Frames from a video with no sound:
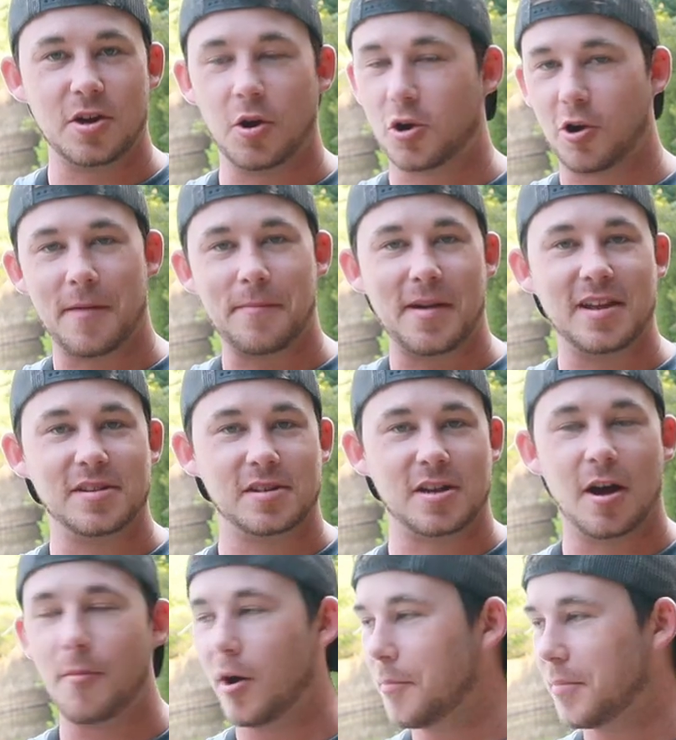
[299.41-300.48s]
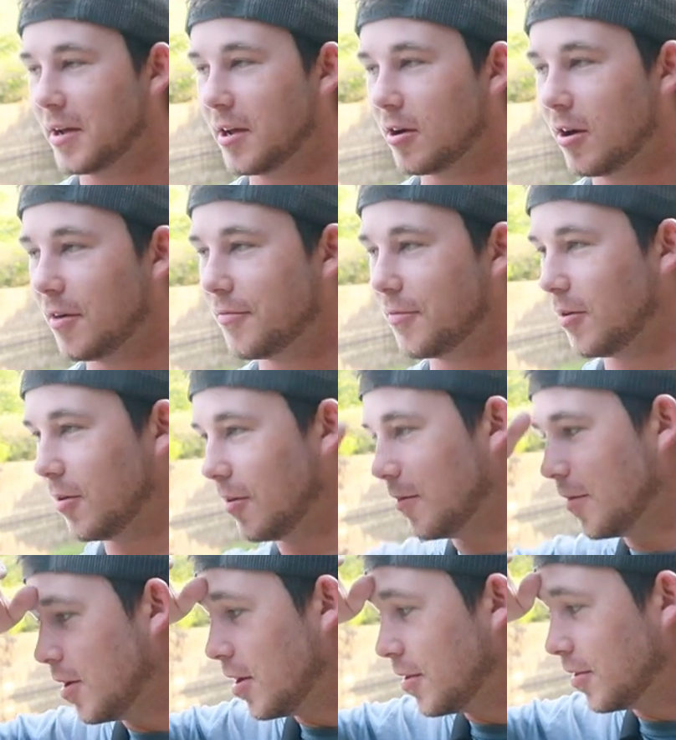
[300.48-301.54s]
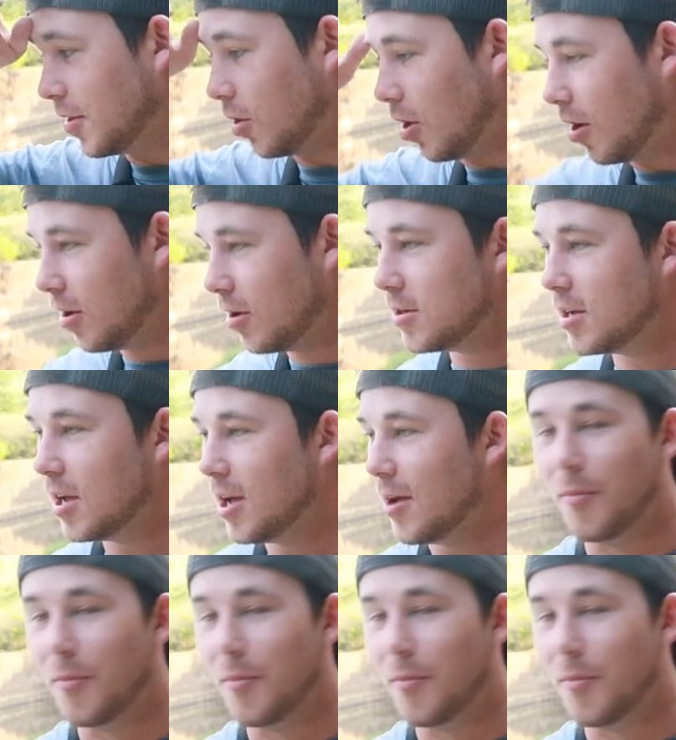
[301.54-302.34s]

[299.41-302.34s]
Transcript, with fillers: you know, crankbait come up and get off the the log.